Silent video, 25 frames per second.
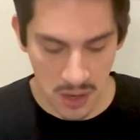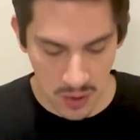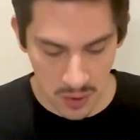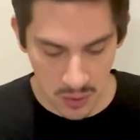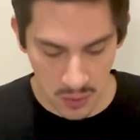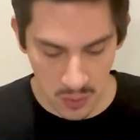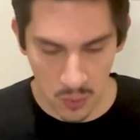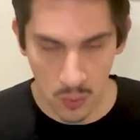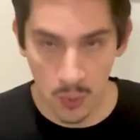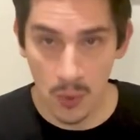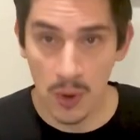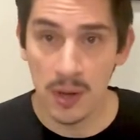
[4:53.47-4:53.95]

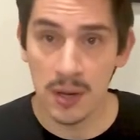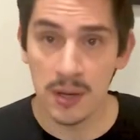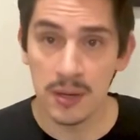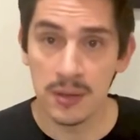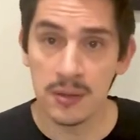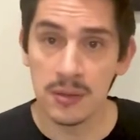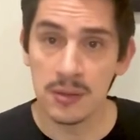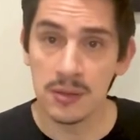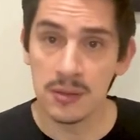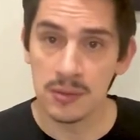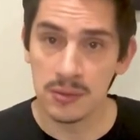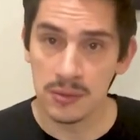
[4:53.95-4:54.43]

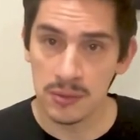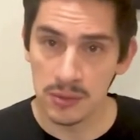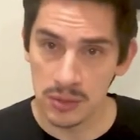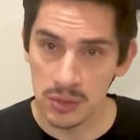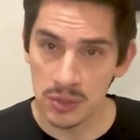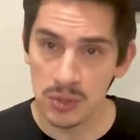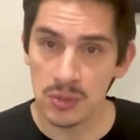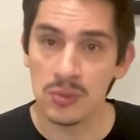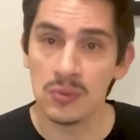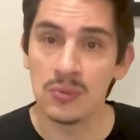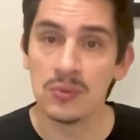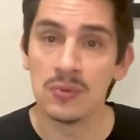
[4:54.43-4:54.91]
1,
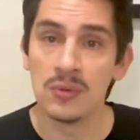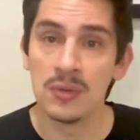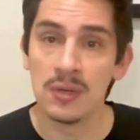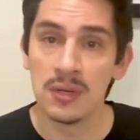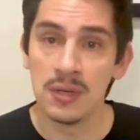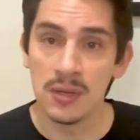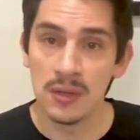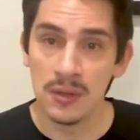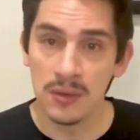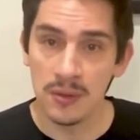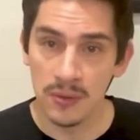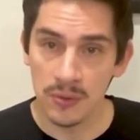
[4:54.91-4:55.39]
2,
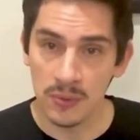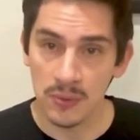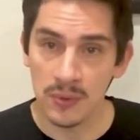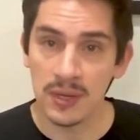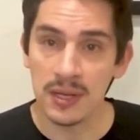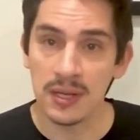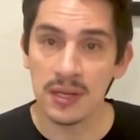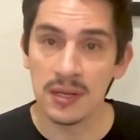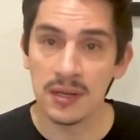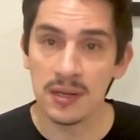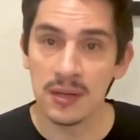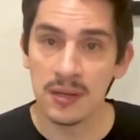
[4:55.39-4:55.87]
3,
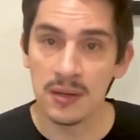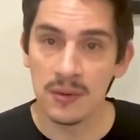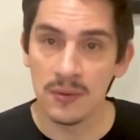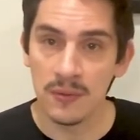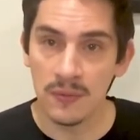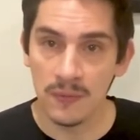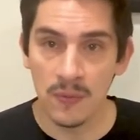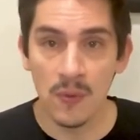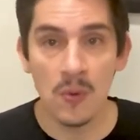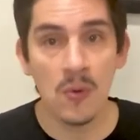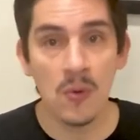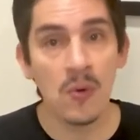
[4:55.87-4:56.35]

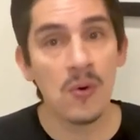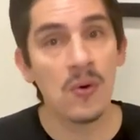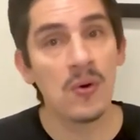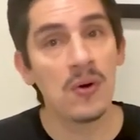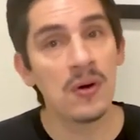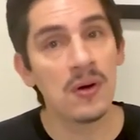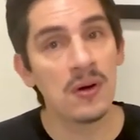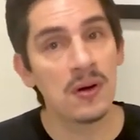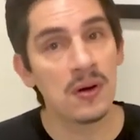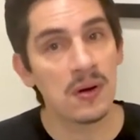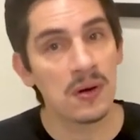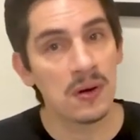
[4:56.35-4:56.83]

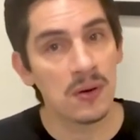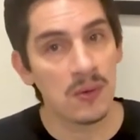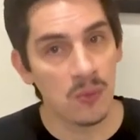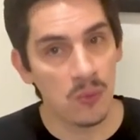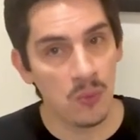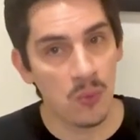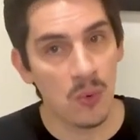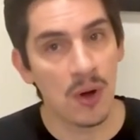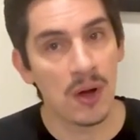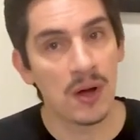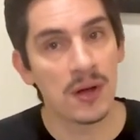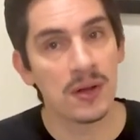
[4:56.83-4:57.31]
4.
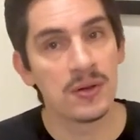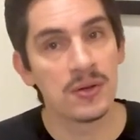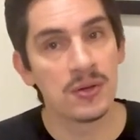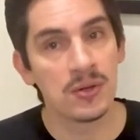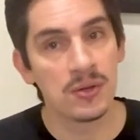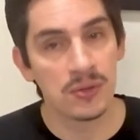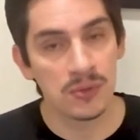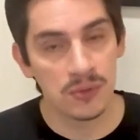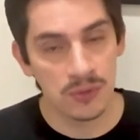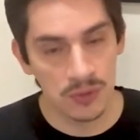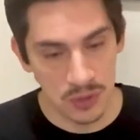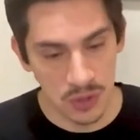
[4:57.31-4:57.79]
1,
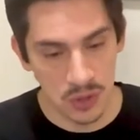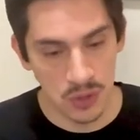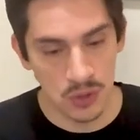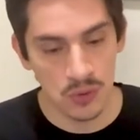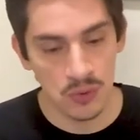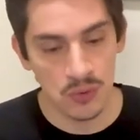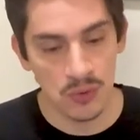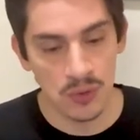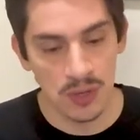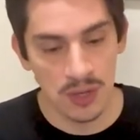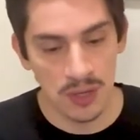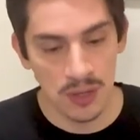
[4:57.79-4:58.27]

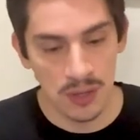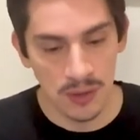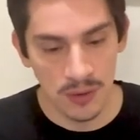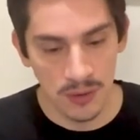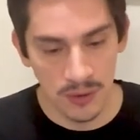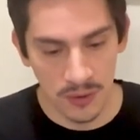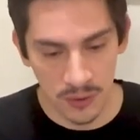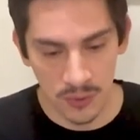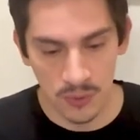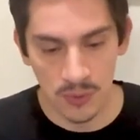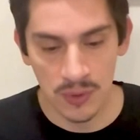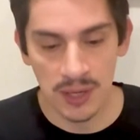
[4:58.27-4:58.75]
2,
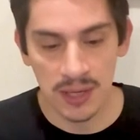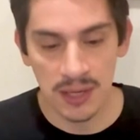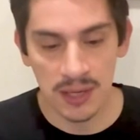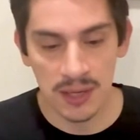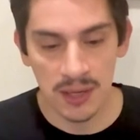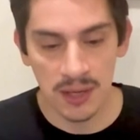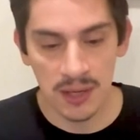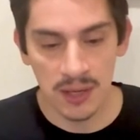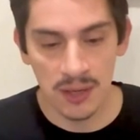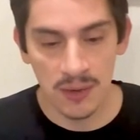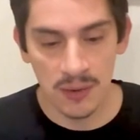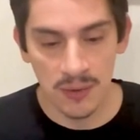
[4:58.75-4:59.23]
3,
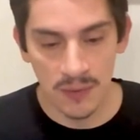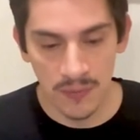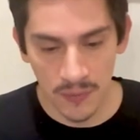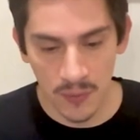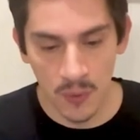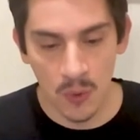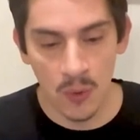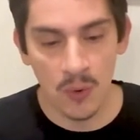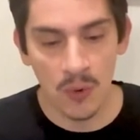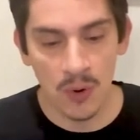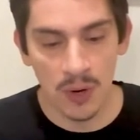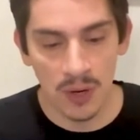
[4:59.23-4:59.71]

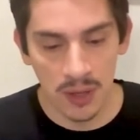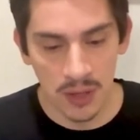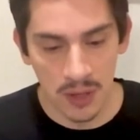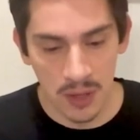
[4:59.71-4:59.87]
4.